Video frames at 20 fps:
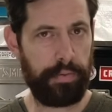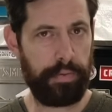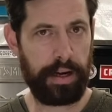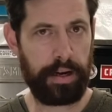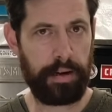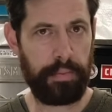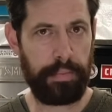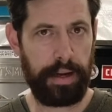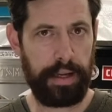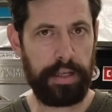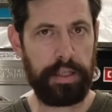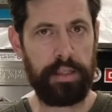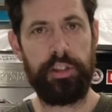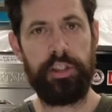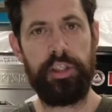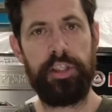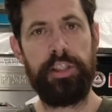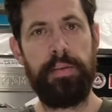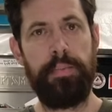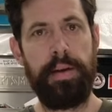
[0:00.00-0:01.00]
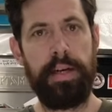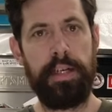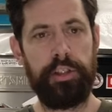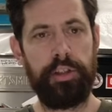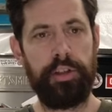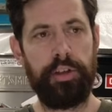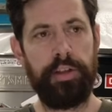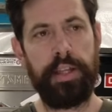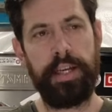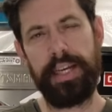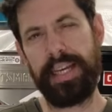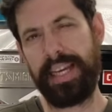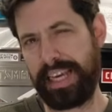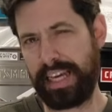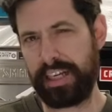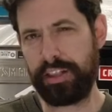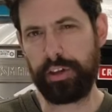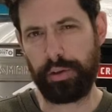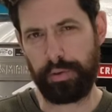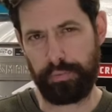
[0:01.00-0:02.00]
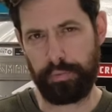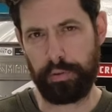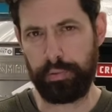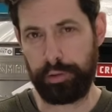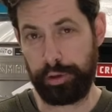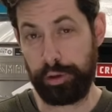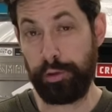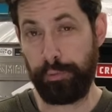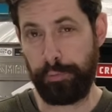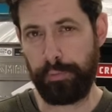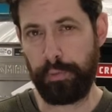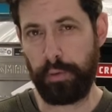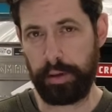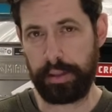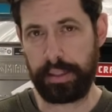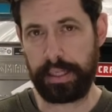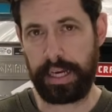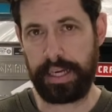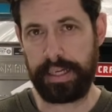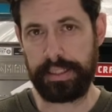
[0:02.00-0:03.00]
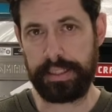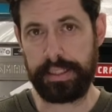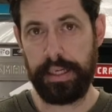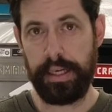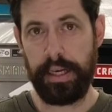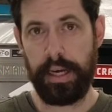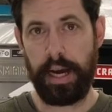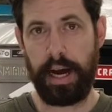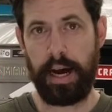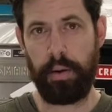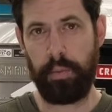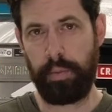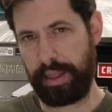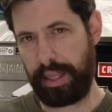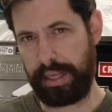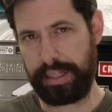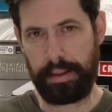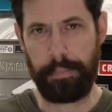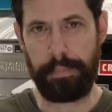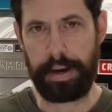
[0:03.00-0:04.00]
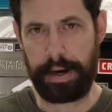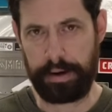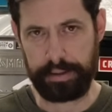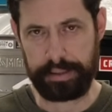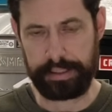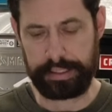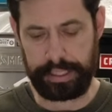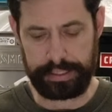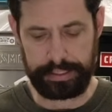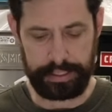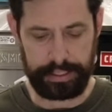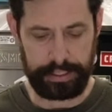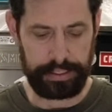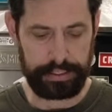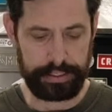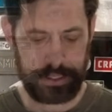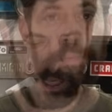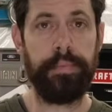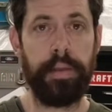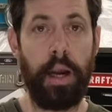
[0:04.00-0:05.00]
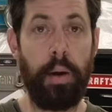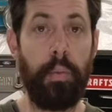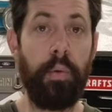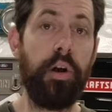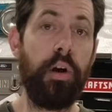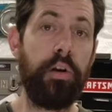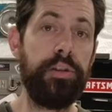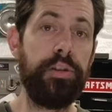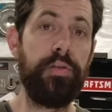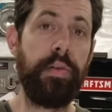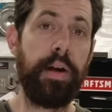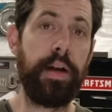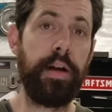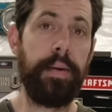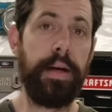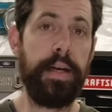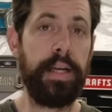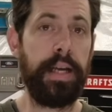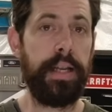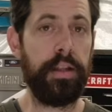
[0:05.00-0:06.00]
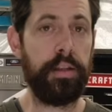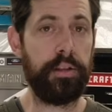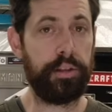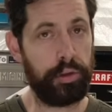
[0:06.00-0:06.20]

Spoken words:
recommend just to make sure that it can get you through 2 full days with like the bare necessities. I would also recommend getting the